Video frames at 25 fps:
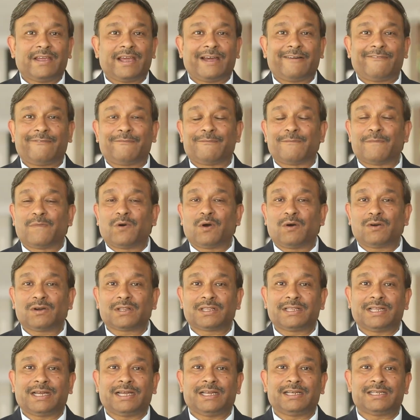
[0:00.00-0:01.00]
We have more
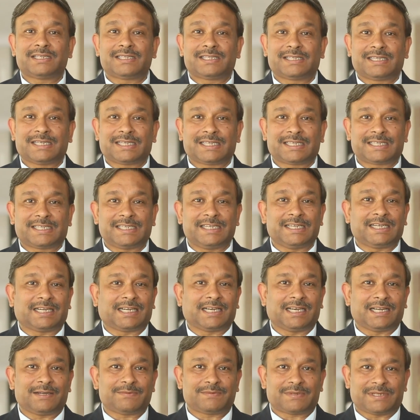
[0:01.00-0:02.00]
than 60
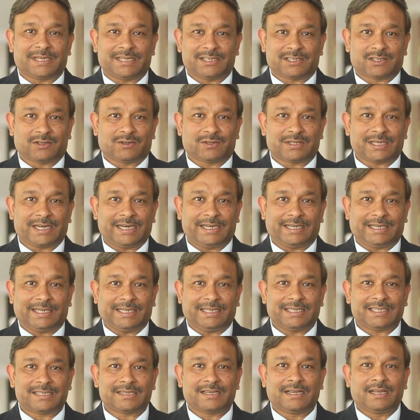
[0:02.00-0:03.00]
clubs and
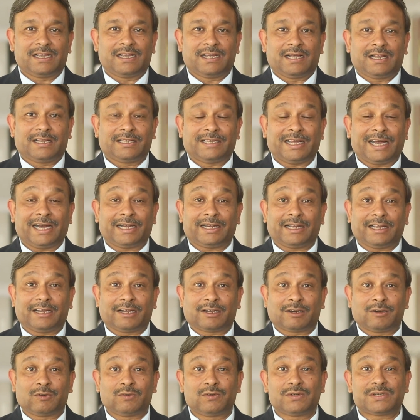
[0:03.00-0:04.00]
societies that
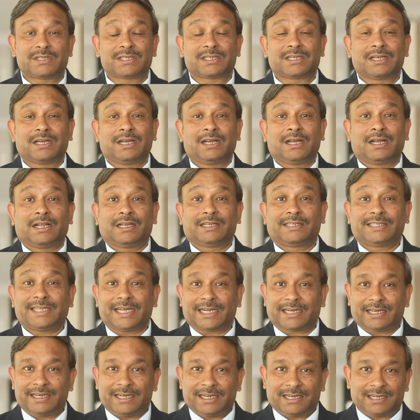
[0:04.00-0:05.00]
includes
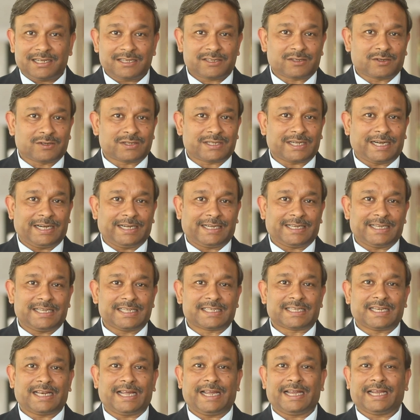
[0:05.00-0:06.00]
technical
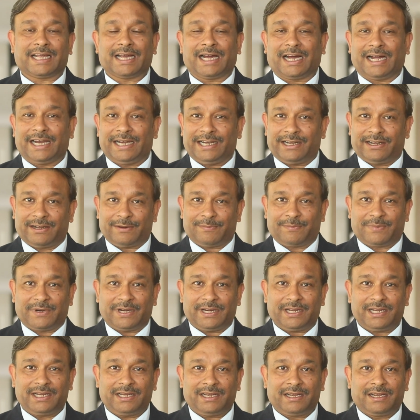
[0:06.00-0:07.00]
societies like
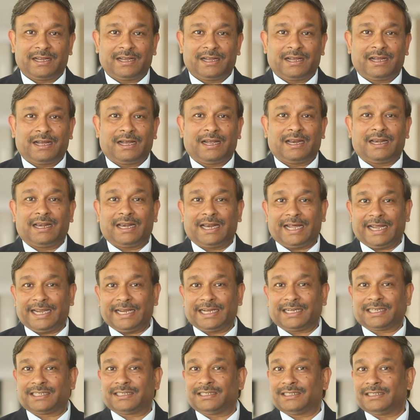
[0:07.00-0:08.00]
IEEE,
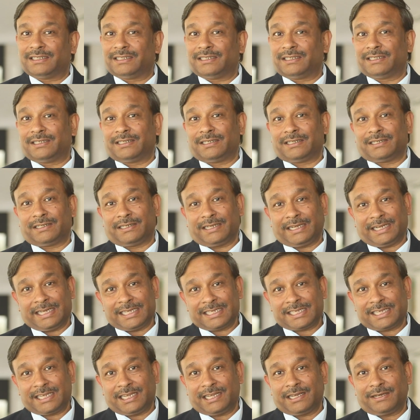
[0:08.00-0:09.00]
like uh,
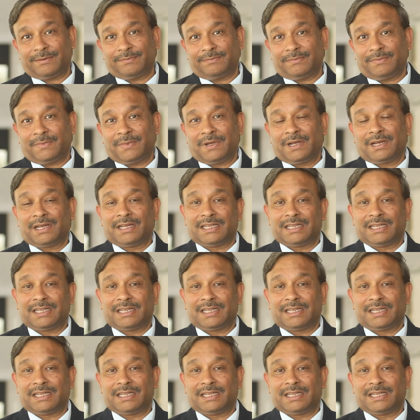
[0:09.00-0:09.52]
ACM,